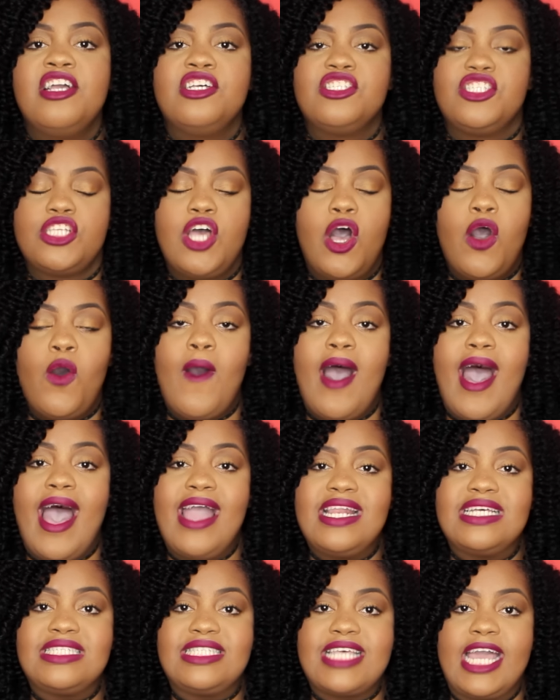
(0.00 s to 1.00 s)
So
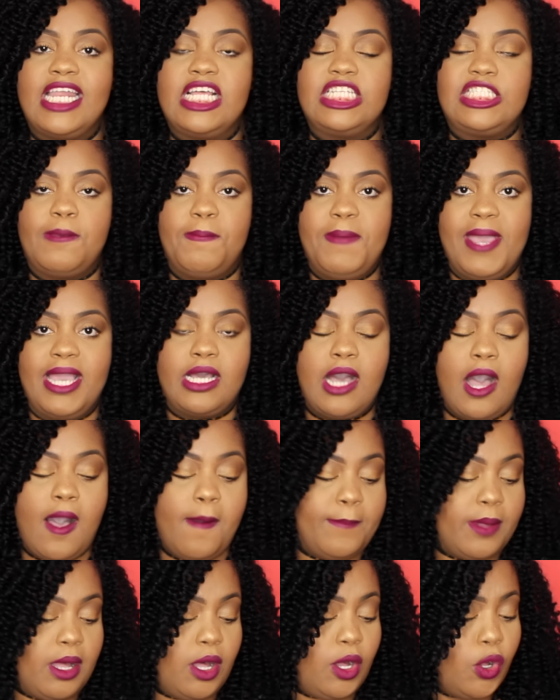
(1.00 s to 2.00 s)
I decided to pick
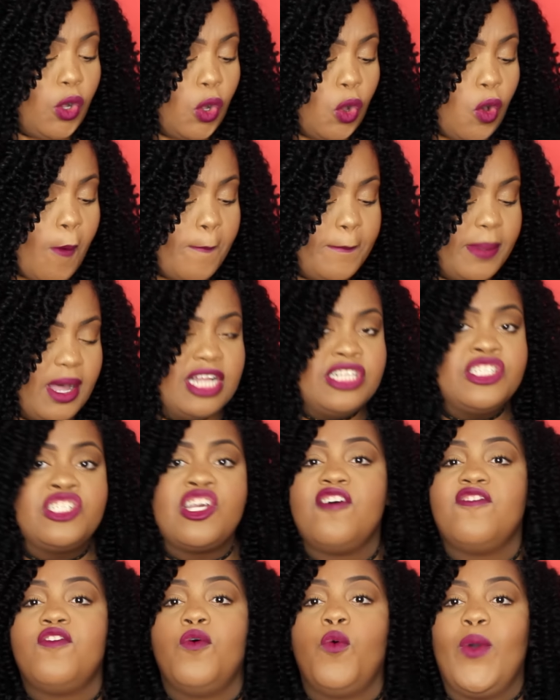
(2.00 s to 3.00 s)
up a whole
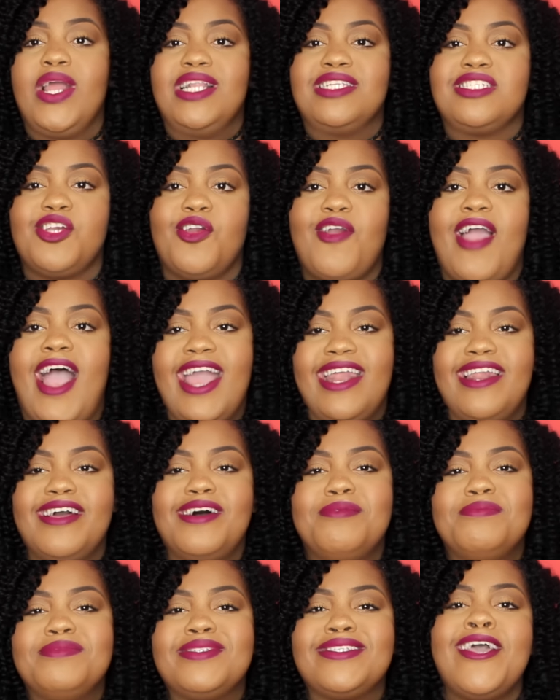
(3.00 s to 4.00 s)
bunch of winter
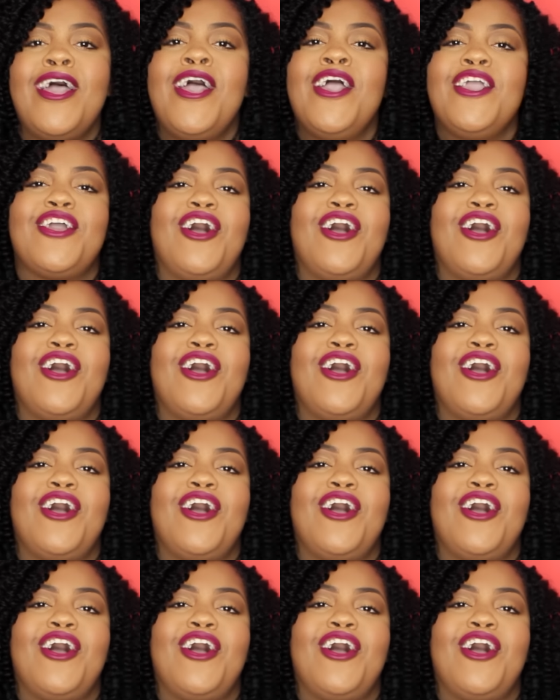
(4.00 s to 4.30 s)
items.